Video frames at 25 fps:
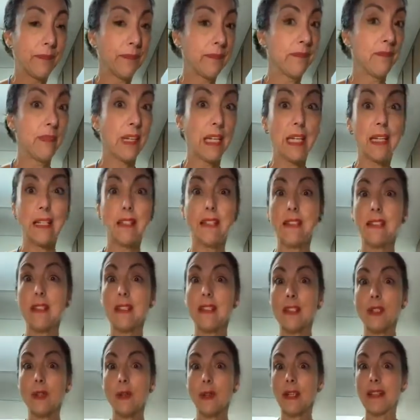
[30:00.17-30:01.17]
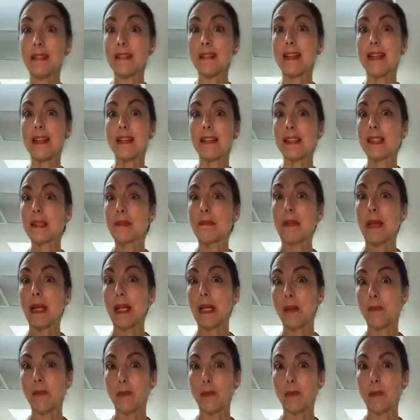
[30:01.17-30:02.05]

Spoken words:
my kitchen is gonna start smelling